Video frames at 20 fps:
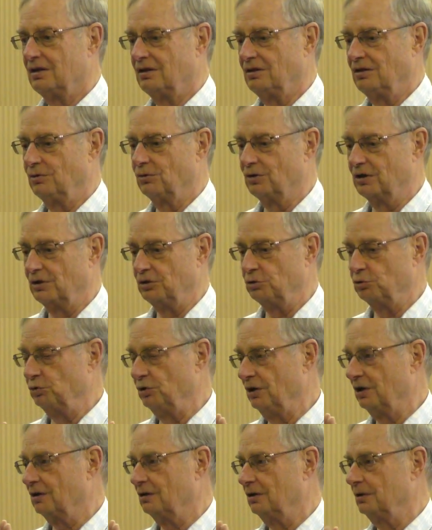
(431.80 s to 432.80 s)
you can
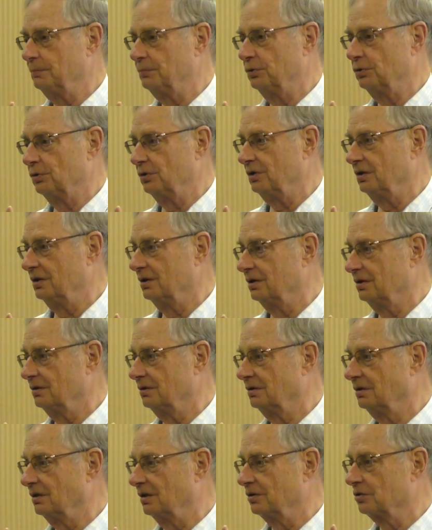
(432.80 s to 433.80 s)
uniquely put
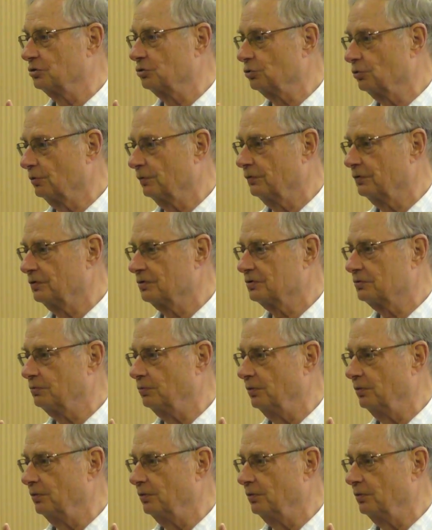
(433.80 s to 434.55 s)
in a surface